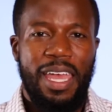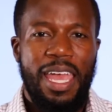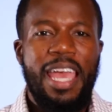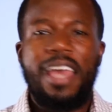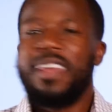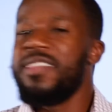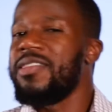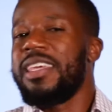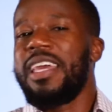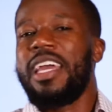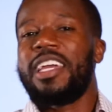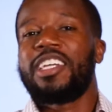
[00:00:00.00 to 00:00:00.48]

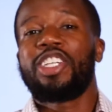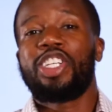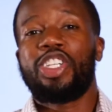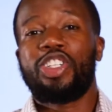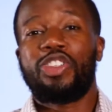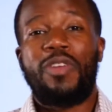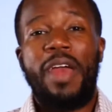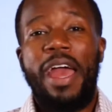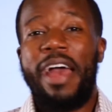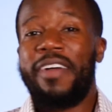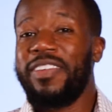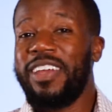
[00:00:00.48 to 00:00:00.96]
in the
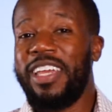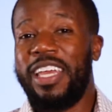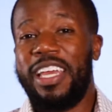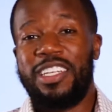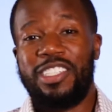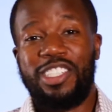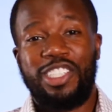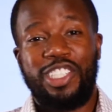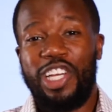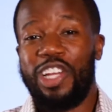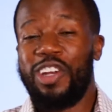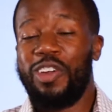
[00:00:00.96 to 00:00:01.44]

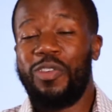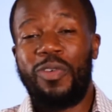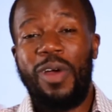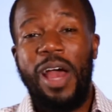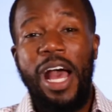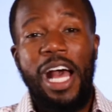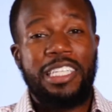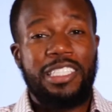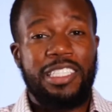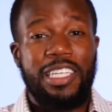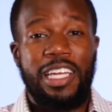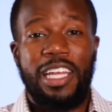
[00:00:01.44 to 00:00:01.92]
extravagant
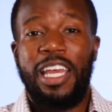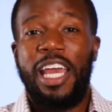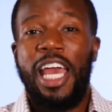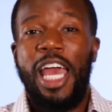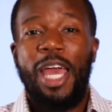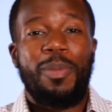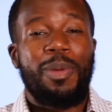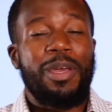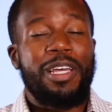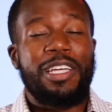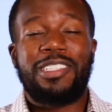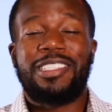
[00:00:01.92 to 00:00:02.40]
generosity
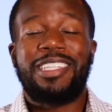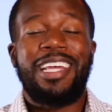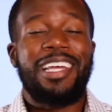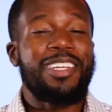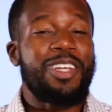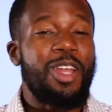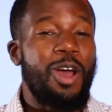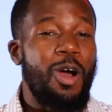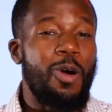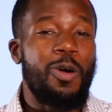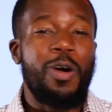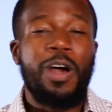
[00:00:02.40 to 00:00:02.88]
because they
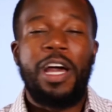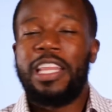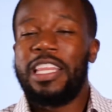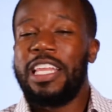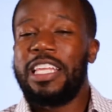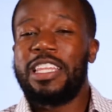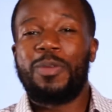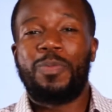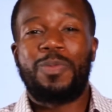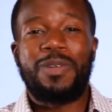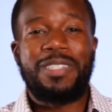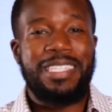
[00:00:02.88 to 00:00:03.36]
know
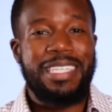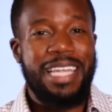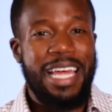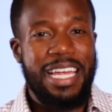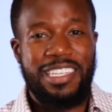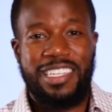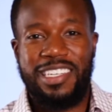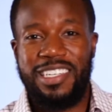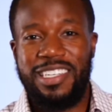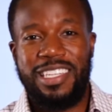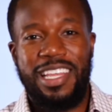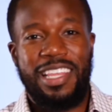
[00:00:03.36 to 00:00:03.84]
that the
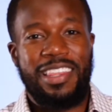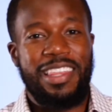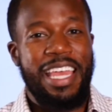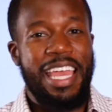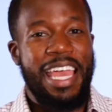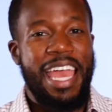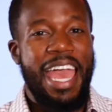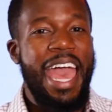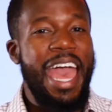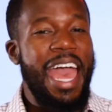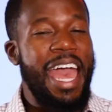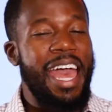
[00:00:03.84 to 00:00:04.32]
possessions that
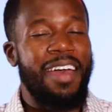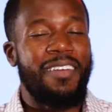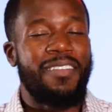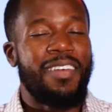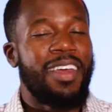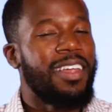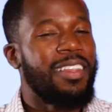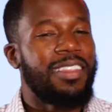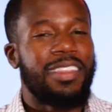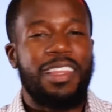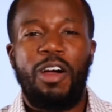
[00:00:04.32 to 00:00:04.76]
they have